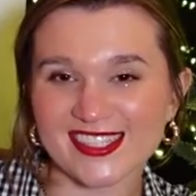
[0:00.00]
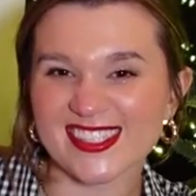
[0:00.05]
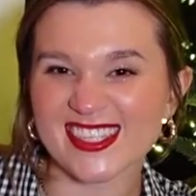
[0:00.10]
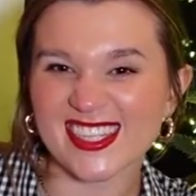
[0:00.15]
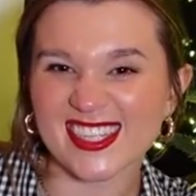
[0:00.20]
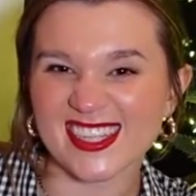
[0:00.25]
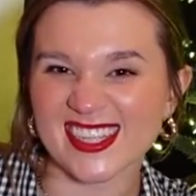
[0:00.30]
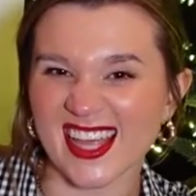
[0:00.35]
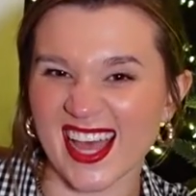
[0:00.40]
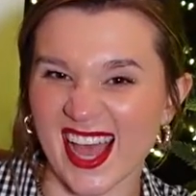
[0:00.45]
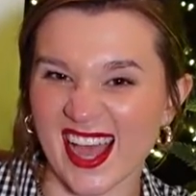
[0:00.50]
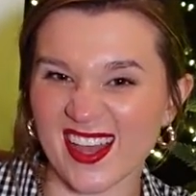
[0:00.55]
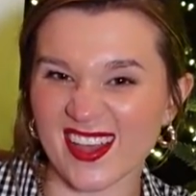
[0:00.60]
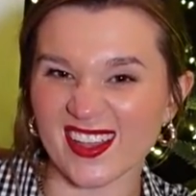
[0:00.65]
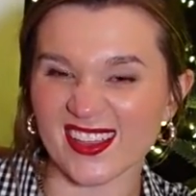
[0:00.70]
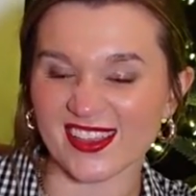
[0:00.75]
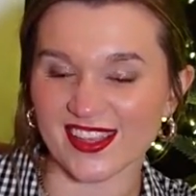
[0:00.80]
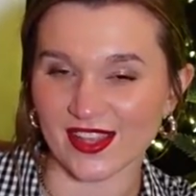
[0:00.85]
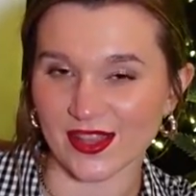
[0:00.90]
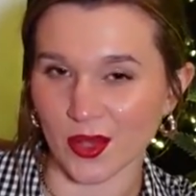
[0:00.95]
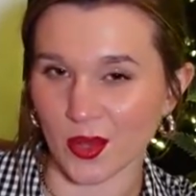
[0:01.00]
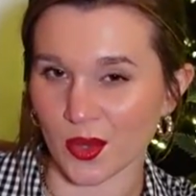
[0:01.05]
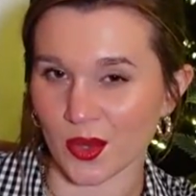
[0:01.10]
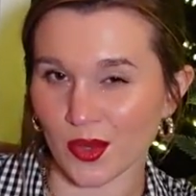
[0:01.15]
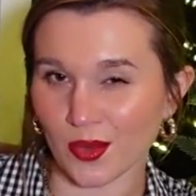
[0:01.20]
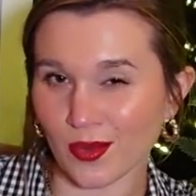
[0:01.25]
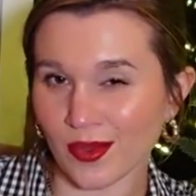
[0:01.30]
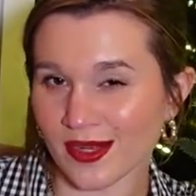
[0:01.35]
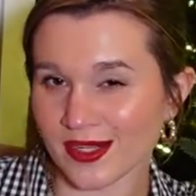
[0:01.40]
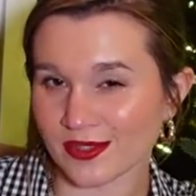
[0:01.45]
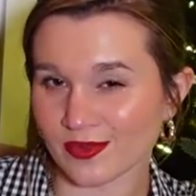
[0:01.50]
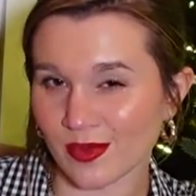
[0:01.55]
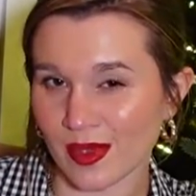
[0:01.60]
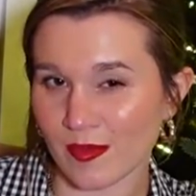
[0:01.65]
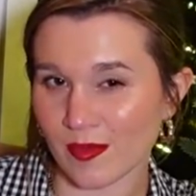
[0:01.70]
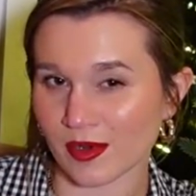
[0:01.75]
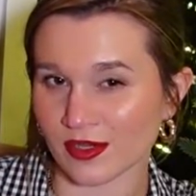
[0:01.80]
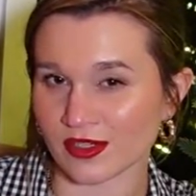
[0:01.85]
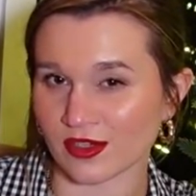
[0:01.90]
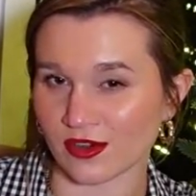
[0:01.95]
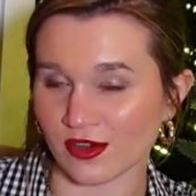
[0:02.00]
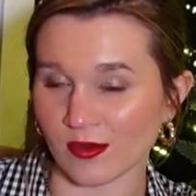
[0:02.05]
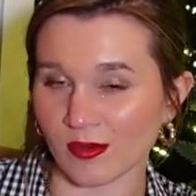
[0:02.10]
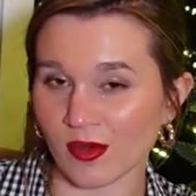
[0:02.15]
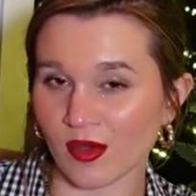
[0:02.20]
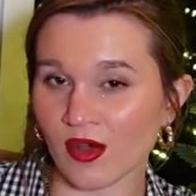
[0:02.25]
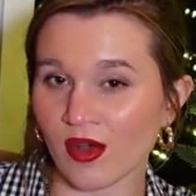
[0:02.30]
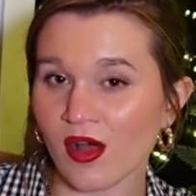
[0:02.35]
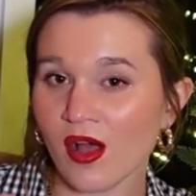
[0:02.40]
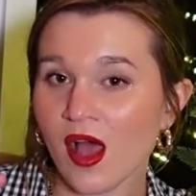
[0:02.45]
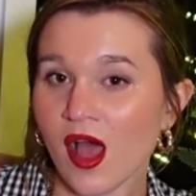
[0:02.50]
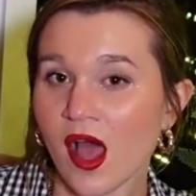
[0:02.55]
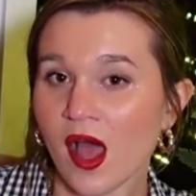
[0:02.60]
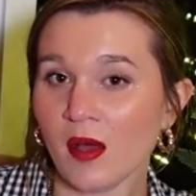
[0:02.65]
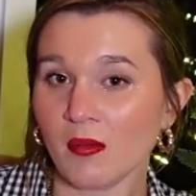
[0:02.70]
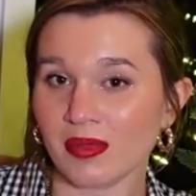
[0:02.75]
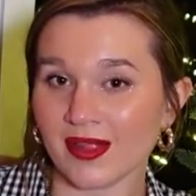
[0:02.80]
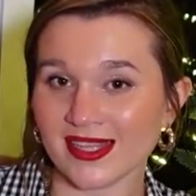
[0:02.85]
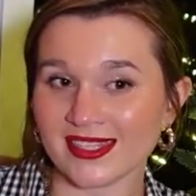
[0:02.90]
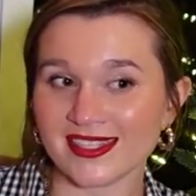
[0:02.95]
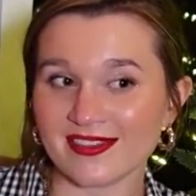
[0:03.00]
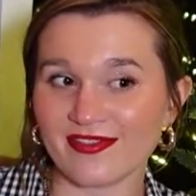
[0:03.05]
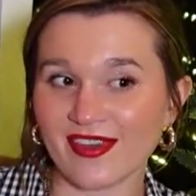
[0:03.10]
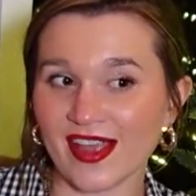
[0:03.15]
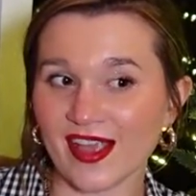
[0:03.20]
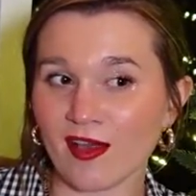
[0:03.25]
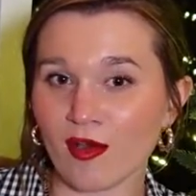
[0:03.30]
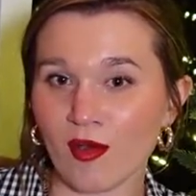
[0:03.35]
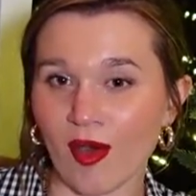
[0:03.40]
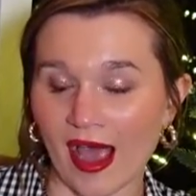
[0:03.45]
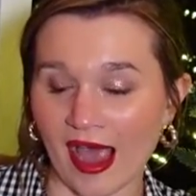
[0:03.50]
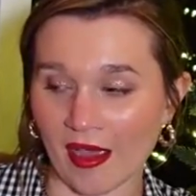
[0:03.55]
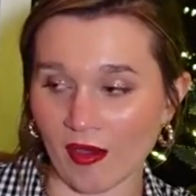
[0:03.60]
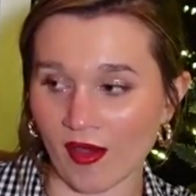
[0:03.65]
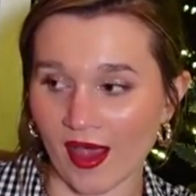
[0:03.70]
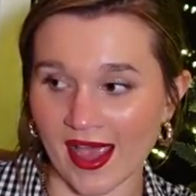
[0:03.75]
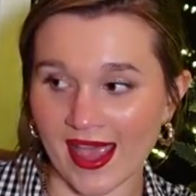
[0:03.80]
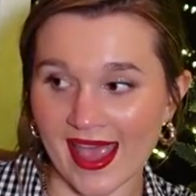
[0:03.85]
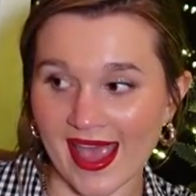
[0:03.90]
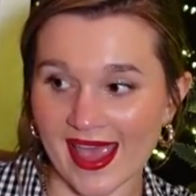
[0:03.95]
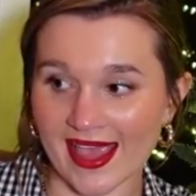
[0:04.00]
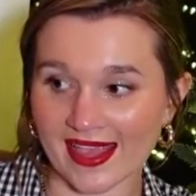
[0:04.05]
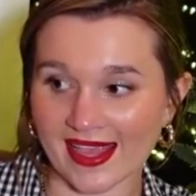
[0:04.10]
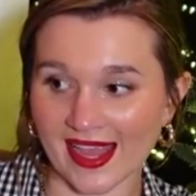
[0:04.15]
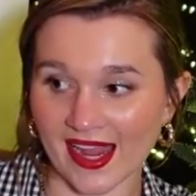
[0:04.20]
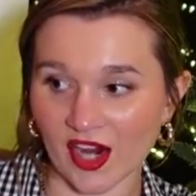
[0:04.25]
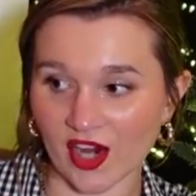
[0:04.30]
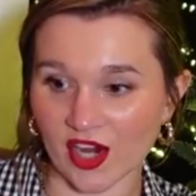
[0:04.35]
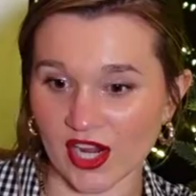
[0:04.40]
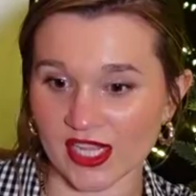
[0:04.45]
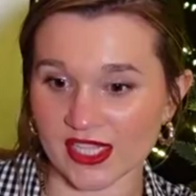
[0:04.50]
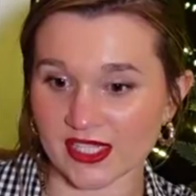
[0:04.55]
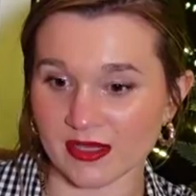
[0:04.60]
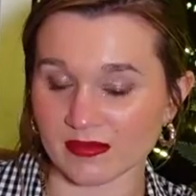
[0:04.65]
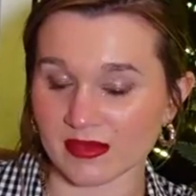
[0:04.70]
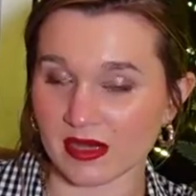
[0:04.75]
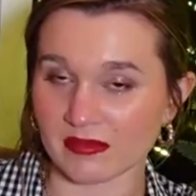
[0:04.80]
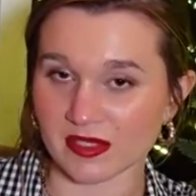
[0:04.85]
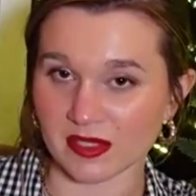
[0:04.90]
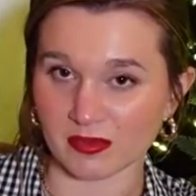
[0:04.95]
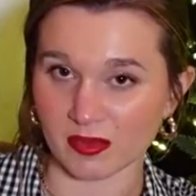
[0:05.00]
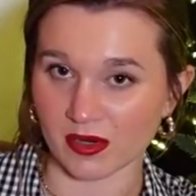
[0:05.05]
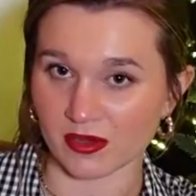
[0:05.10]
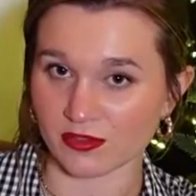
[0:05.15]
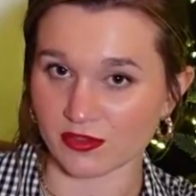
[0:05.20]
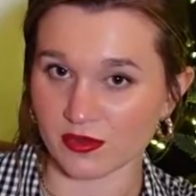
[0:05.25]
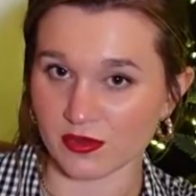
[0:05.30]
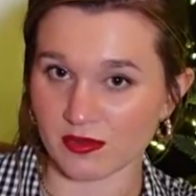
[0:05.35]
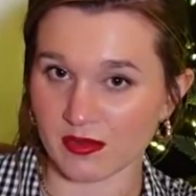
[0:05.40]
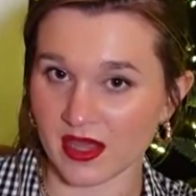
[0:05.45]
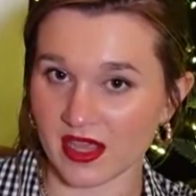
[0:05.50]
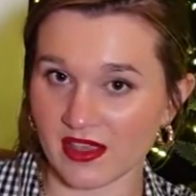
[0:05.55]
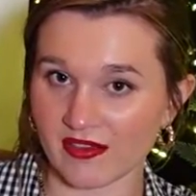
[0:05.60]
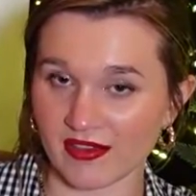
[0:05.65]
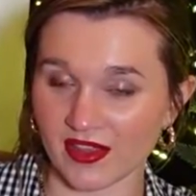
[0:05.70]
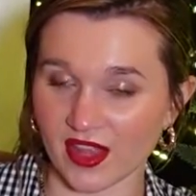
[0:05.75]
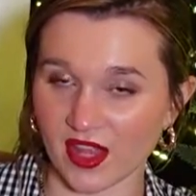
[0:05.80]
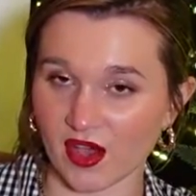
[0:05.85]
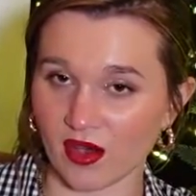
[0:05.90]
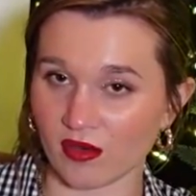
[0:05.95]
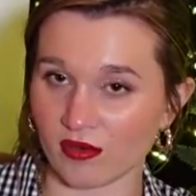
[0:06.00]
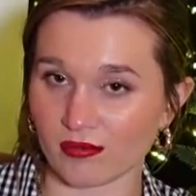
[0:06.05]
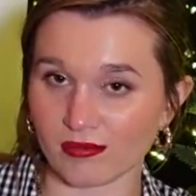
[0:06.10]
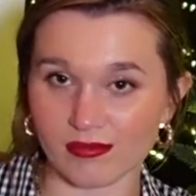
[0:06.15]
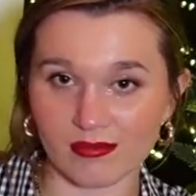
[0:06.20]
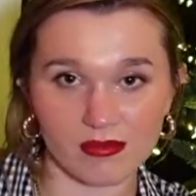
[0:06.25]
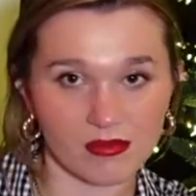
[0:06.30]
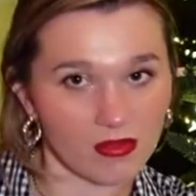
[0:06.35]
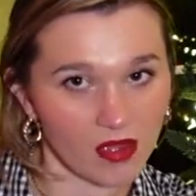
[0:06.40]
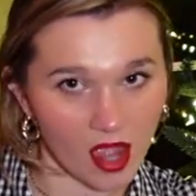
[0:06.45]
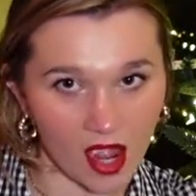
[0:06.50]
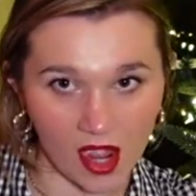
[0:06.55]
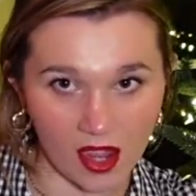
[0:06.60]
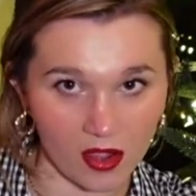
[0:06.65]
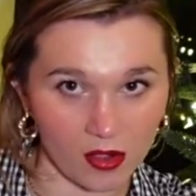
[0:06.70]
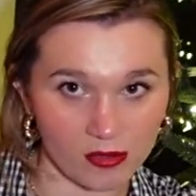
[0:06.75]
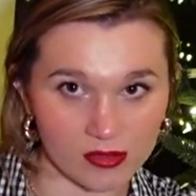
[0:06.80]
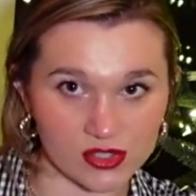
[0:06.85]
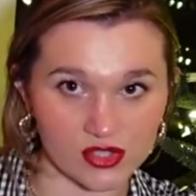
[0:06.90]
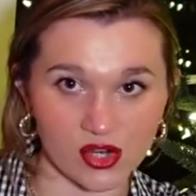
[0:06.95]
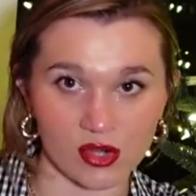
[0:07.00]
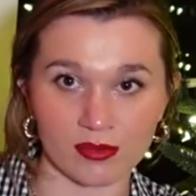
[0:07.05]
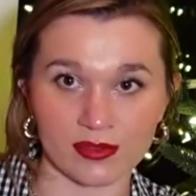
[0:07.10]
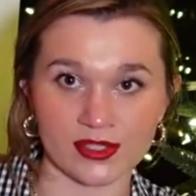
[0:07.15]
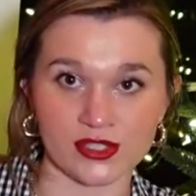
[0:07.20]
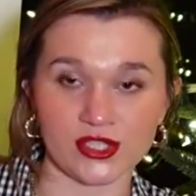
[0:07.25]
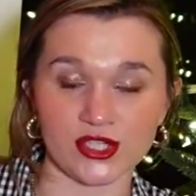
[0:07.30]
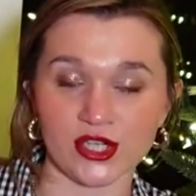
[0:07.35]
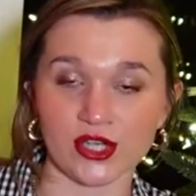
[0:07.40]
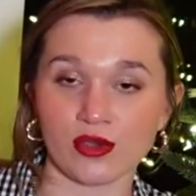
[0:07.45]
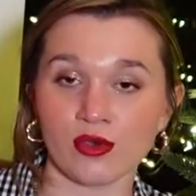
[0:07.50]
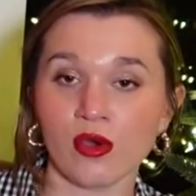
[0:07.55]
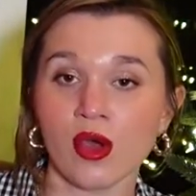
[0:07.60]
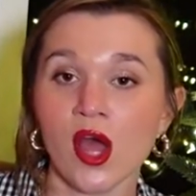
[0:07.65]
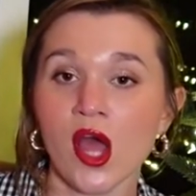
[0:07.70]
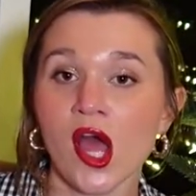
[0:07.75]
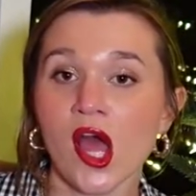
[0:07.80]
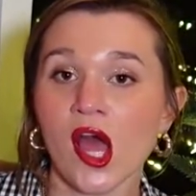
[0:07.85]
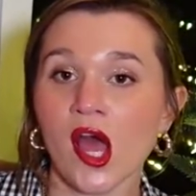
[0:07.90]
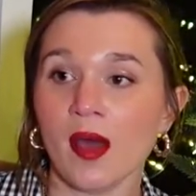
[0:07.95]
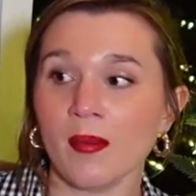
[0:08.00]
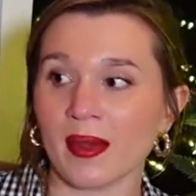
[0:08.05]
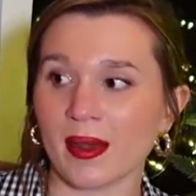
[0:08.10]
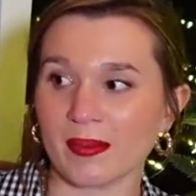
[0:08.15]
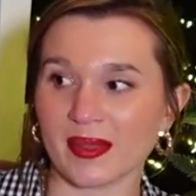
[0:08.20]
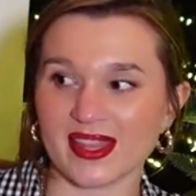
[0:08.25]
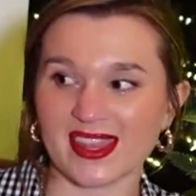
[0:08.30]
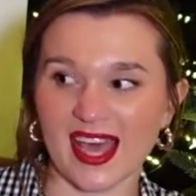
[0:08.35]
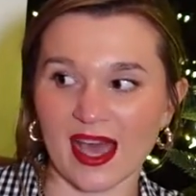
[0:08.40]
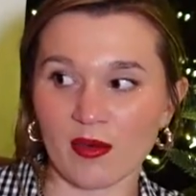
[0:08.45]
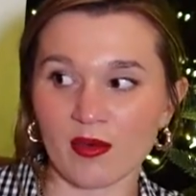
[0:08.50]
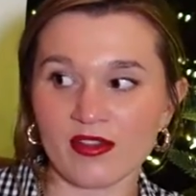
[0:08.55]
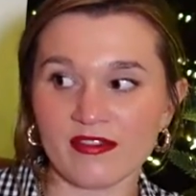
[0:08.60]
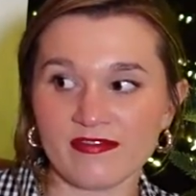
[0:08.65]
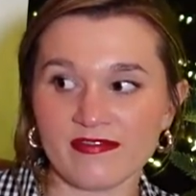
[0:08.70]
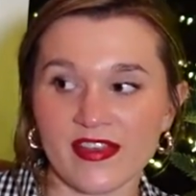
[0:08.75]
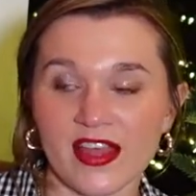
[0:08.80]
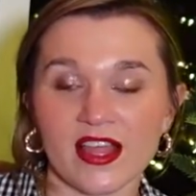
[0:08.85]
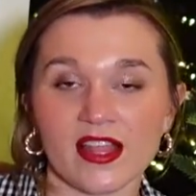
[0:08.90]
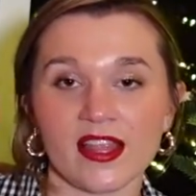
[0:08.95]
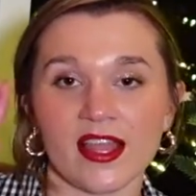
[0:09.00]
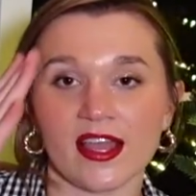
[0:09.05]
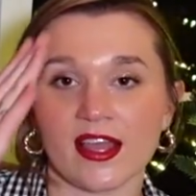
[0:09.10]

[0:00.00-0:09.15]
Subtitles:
think that the Lulu one is way more durable. Plus, if I go out, I hate carrying sometimes a purse with me, even though I almost always do. But I'm like, that would fit